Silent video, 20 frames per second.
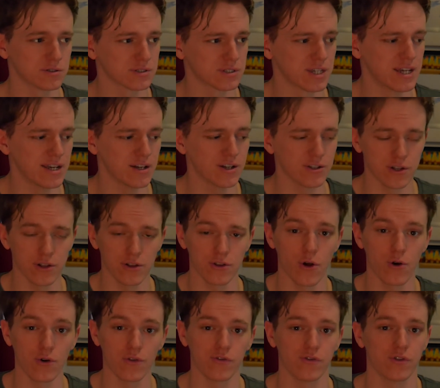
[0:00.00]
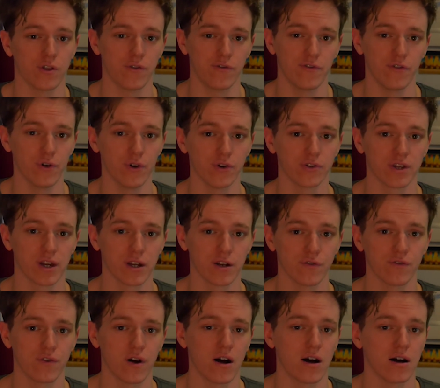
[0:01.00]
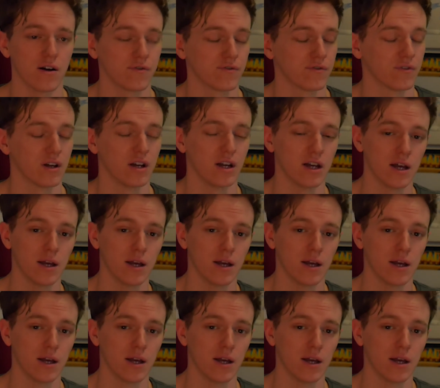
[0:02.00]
teeters along for the first kind of half